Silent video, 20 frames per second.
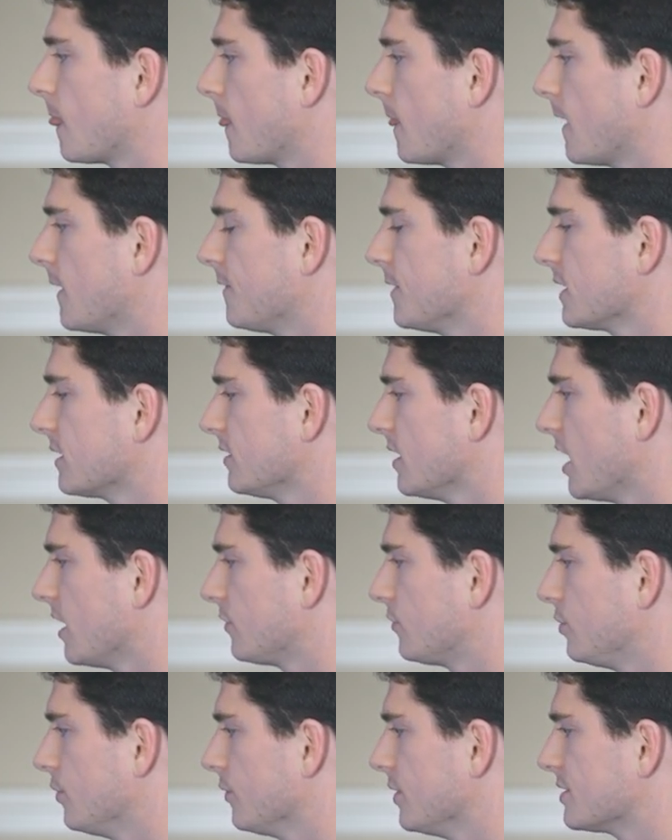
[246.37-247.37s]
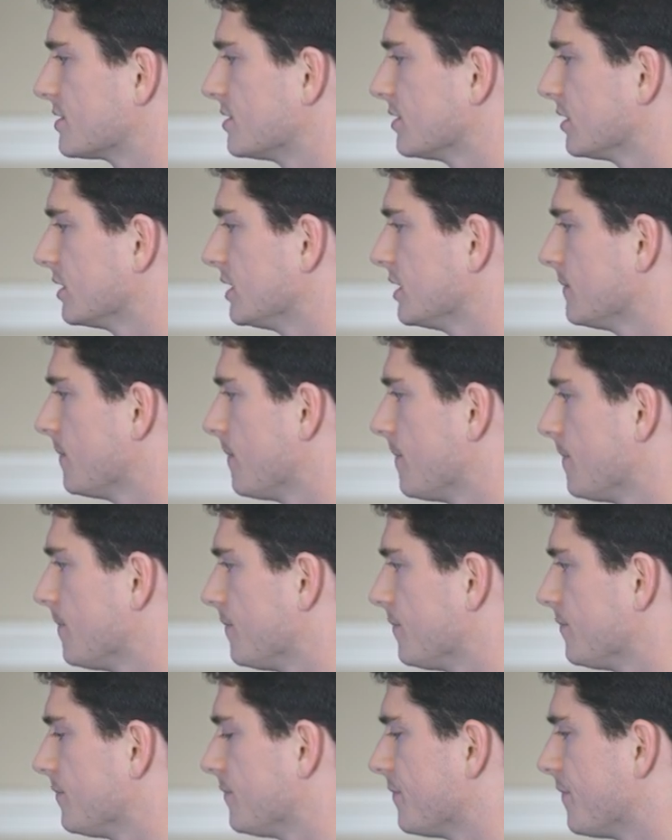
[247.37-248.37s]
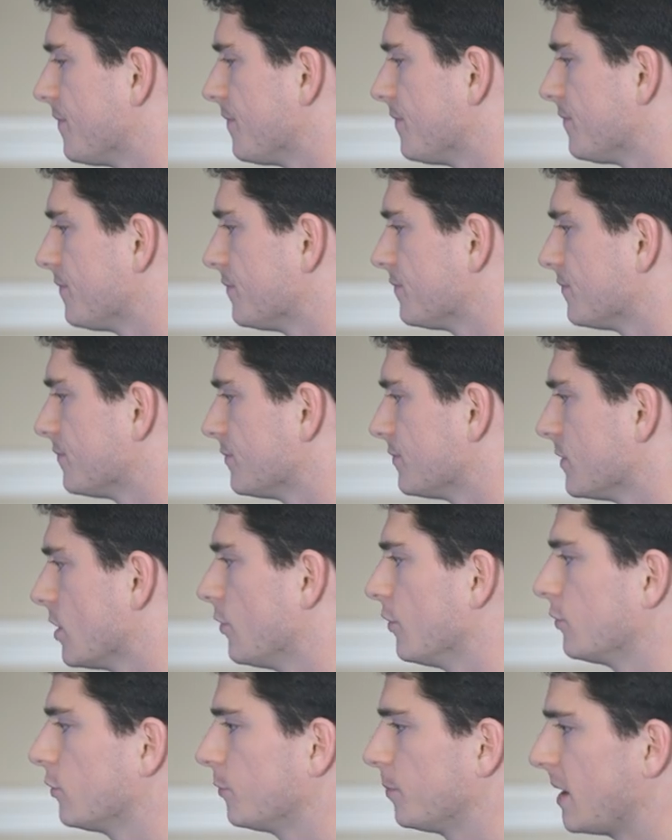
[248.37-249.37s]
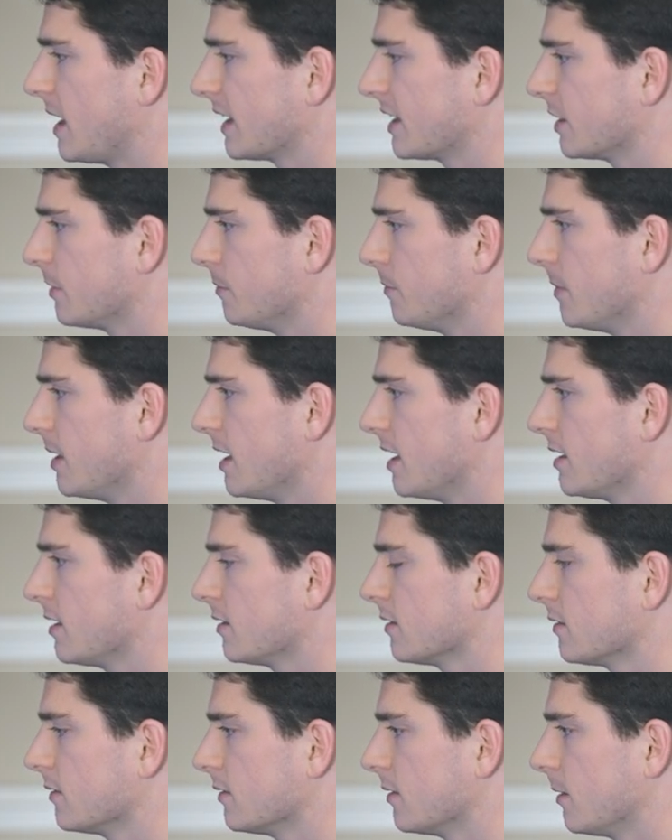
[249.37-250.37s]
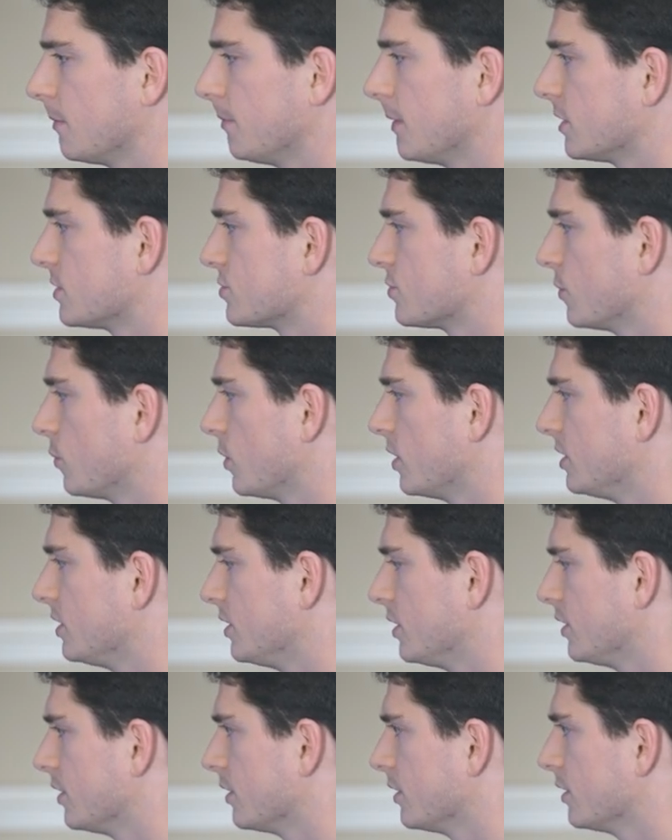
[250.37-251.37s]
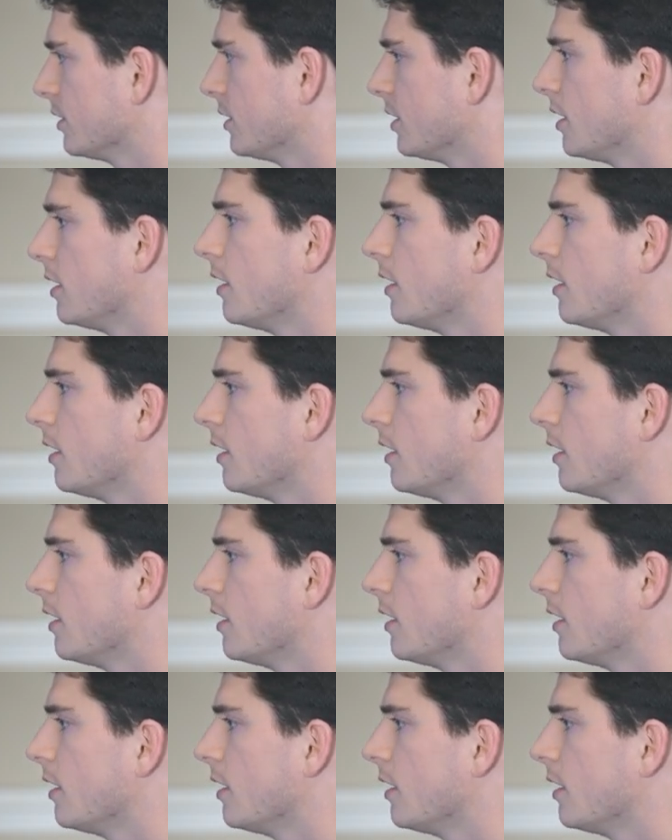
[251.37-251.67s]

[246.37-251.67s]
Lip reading: I think, not too recently. Oh, this was back in May. I'm not sure what year.